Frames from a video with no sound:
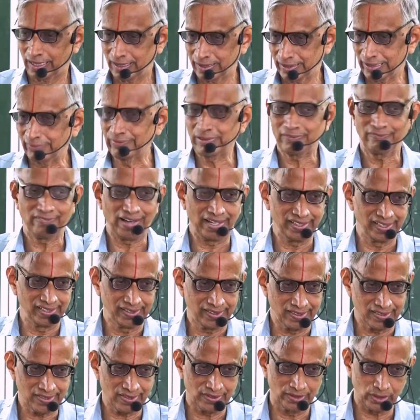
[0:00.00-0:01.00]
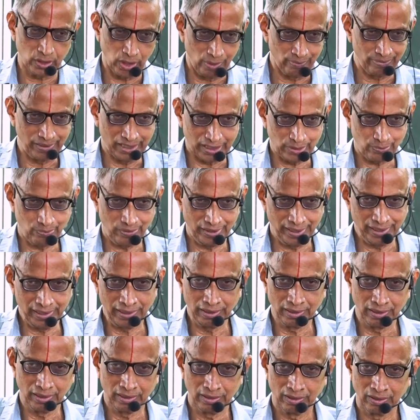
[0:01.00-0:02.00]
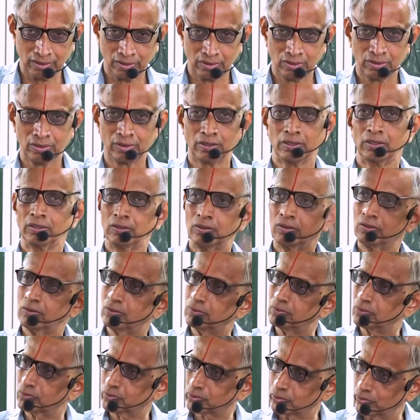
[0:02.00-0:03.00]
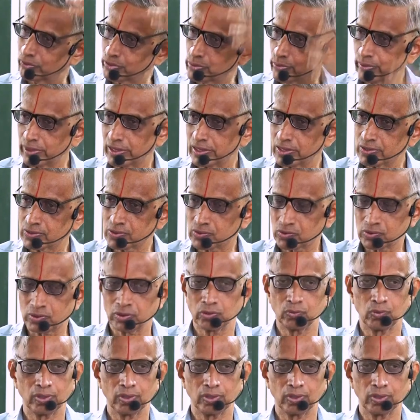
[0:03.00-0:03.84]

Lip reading: never vanishes in the complex plane. So which means